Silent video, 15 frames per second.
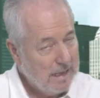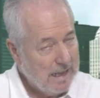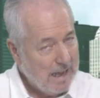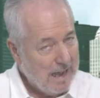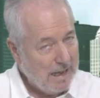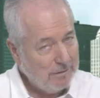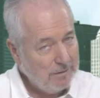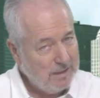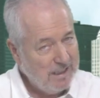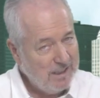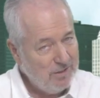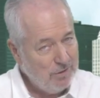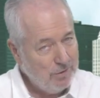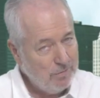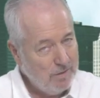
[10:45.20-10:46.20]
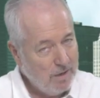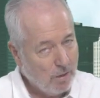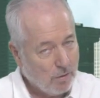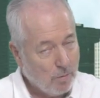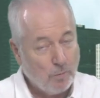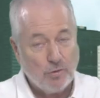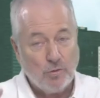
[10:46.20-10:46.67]
How did you know?
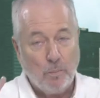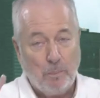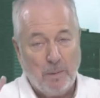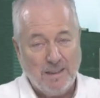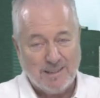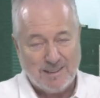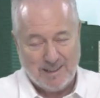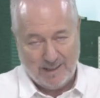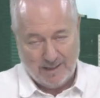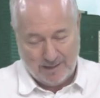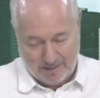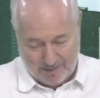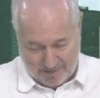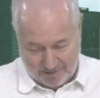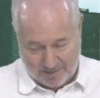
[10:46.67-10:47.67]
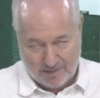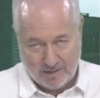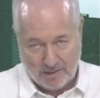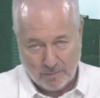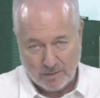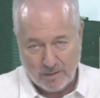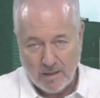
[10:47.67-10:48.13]
¿Cómo supiste en inglés?
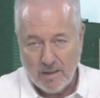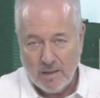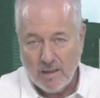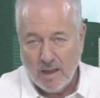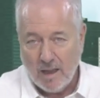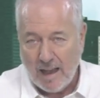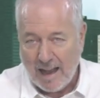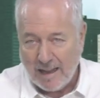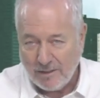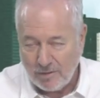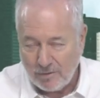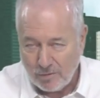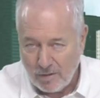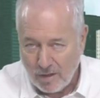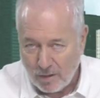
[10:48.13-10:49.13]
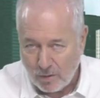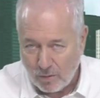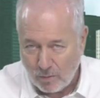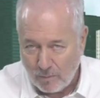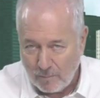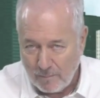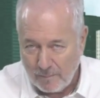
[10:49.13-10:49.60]
How did you
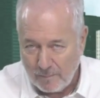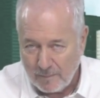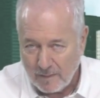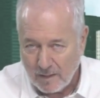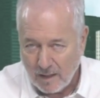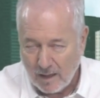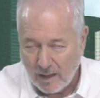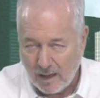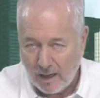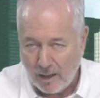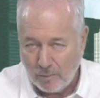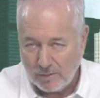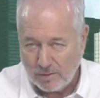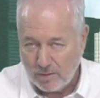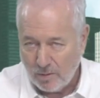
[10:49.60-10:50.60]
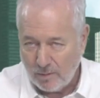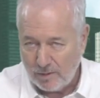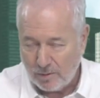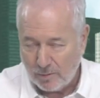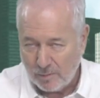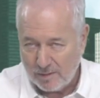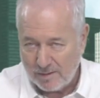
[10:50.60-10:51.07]
know I was going
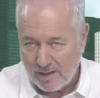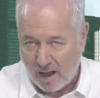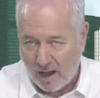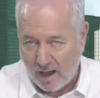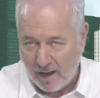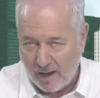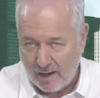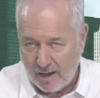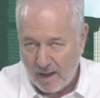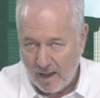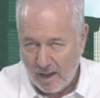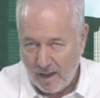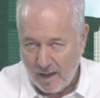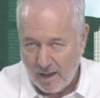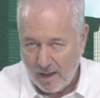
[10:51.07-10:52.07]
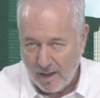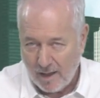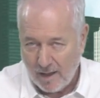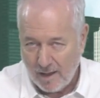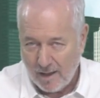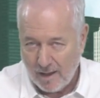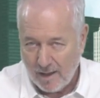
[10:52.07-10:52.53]
to resign?
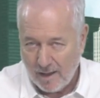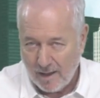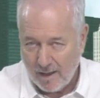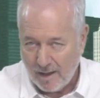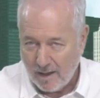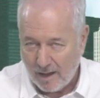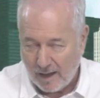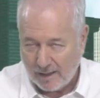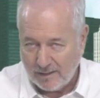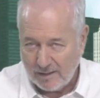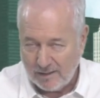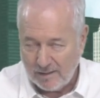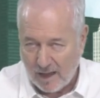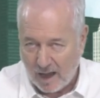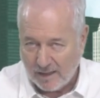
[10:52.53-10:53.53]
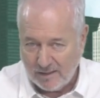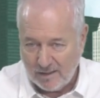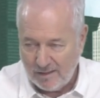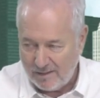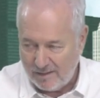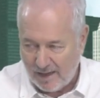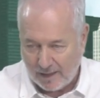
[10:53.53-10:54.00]
I
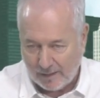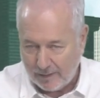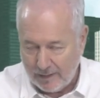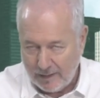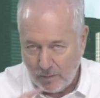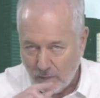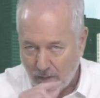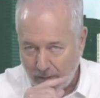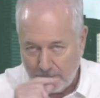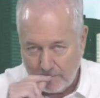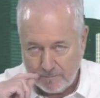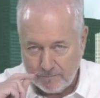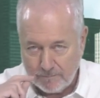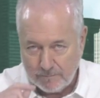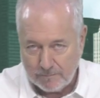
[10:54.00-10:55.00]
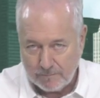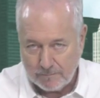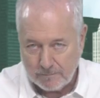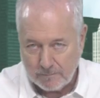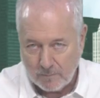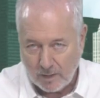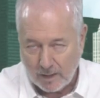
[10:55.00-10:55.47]
didn't tell anyone
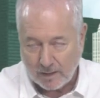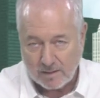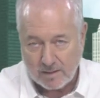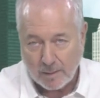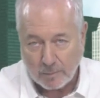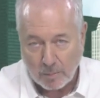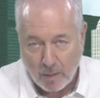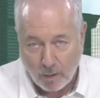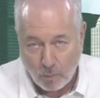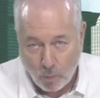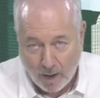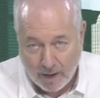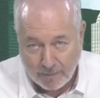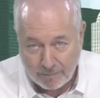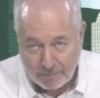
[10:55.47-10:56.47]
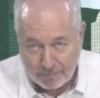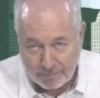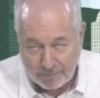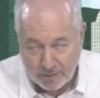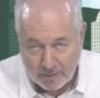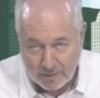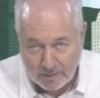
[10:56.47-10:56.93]
except my
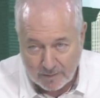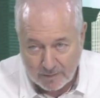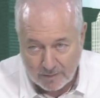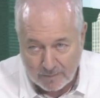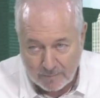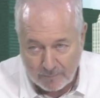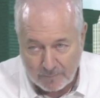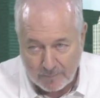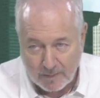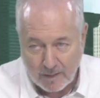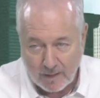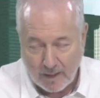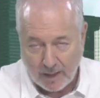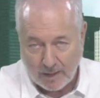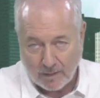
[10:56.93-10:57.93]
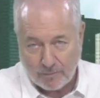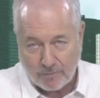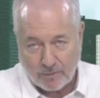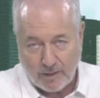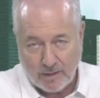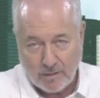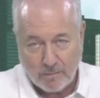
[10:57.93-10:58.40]
wife and a
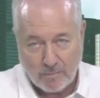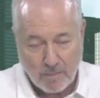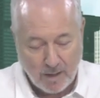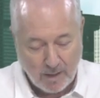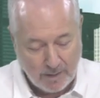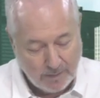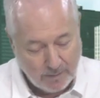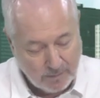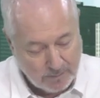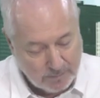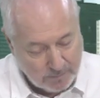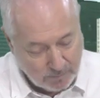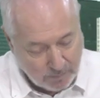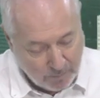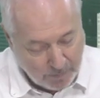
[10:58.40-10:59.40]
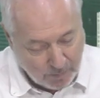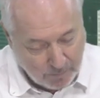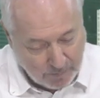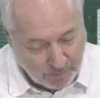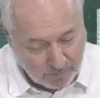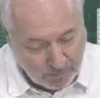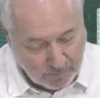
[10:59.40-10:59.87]
friend of mine, un amigo
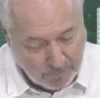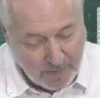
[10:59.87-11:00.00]
mío, ¿no?